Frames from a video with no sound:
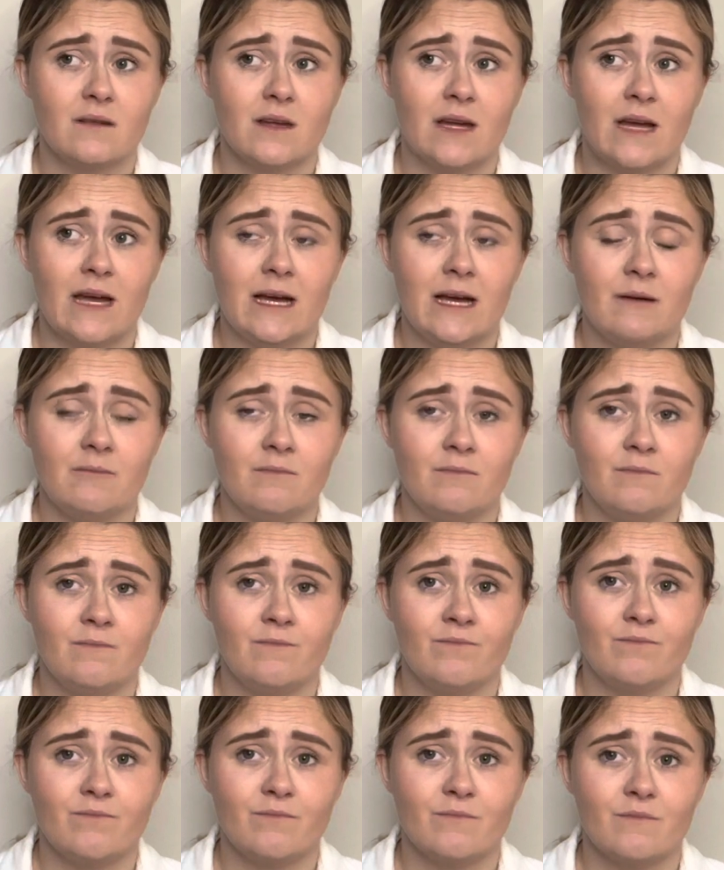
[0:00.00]
I
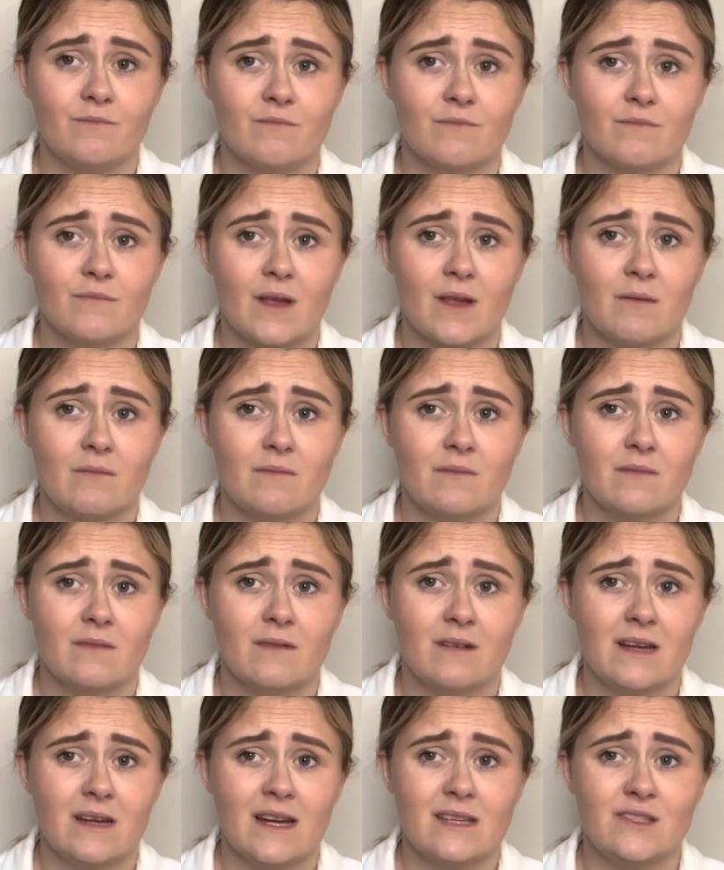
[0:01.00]

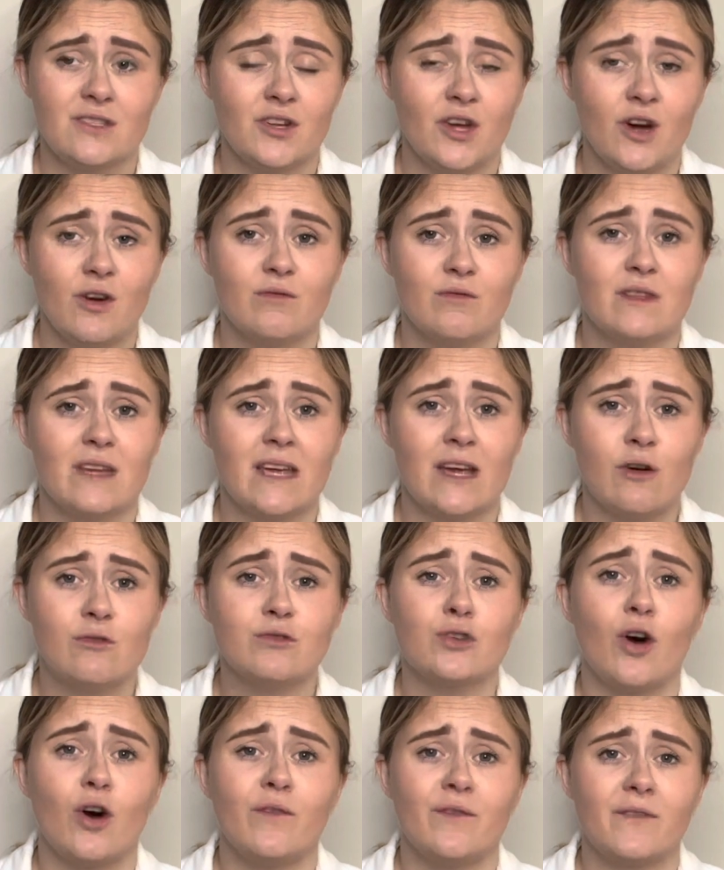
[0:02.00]
don't know, it goes
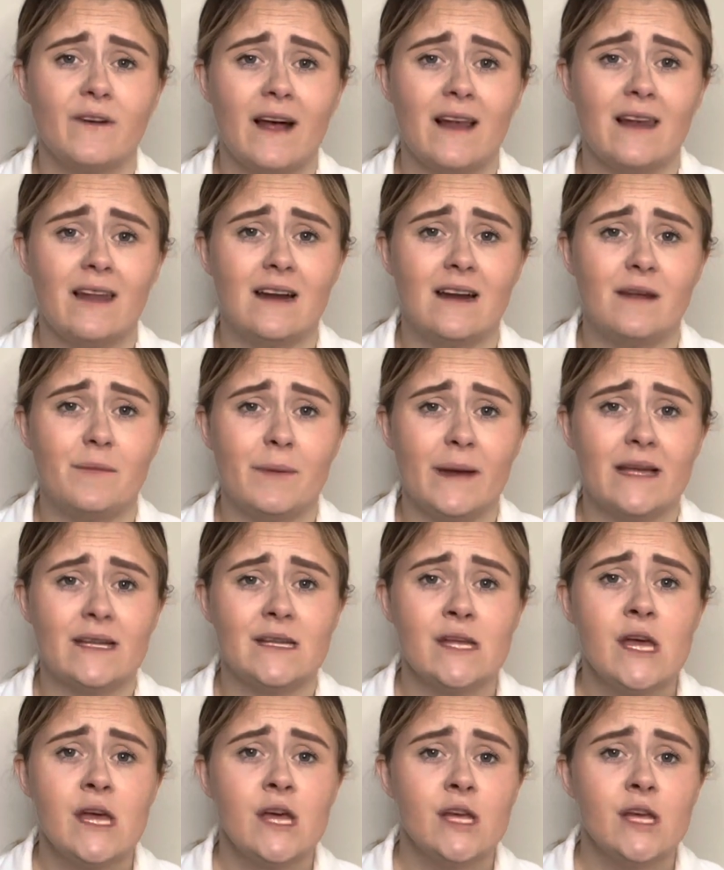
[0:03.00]
off colour a bit.